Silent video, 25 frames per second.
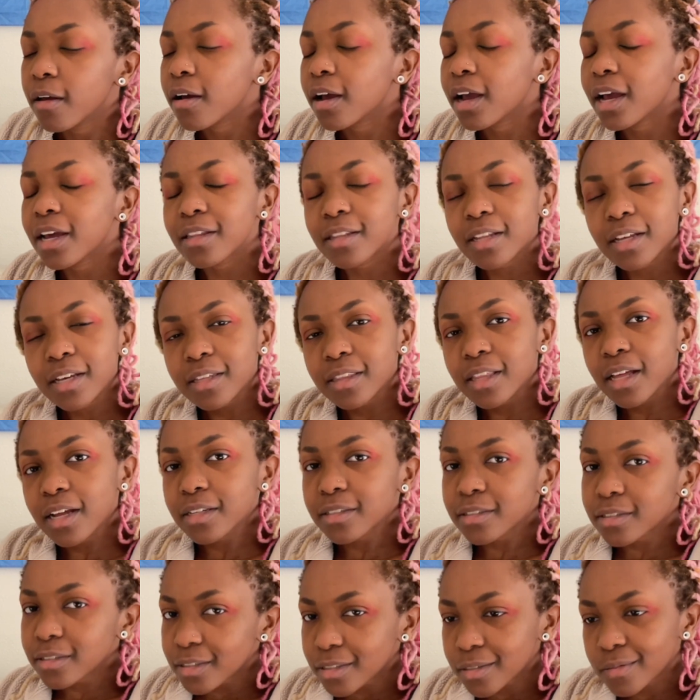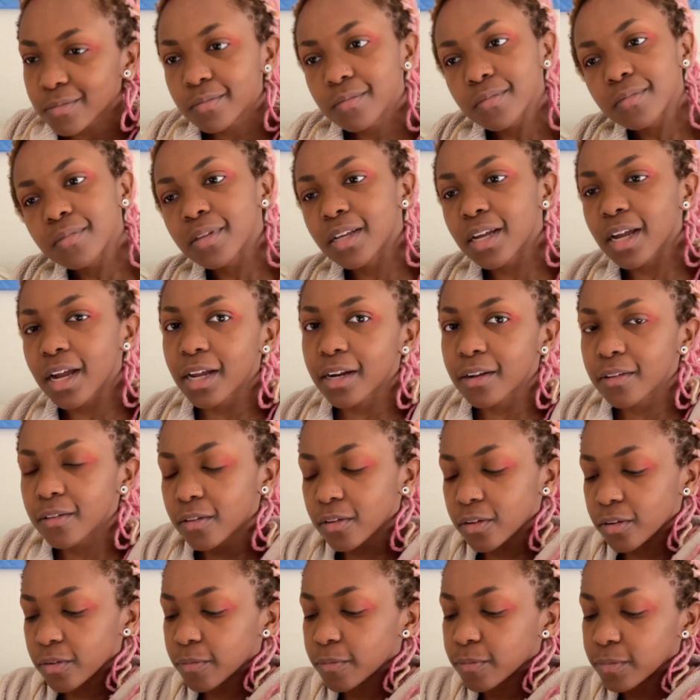And like that's kind of
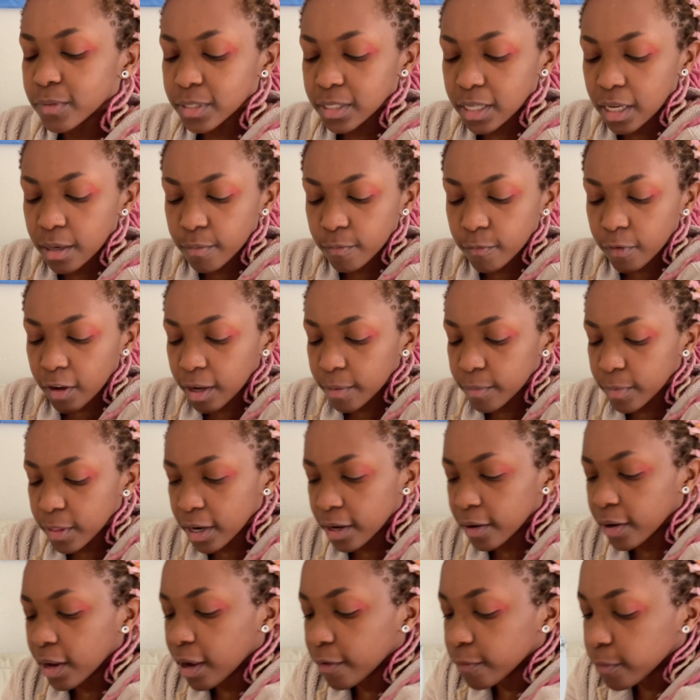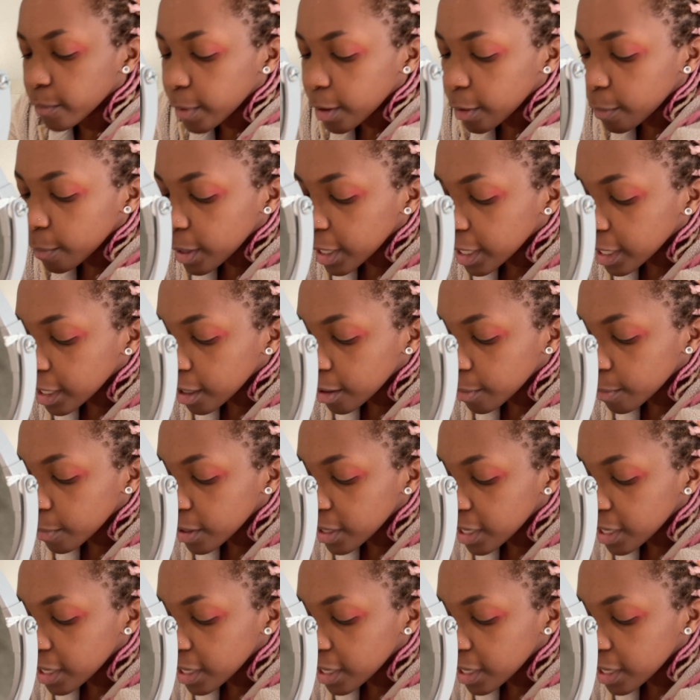the same vibe that I have about makeup,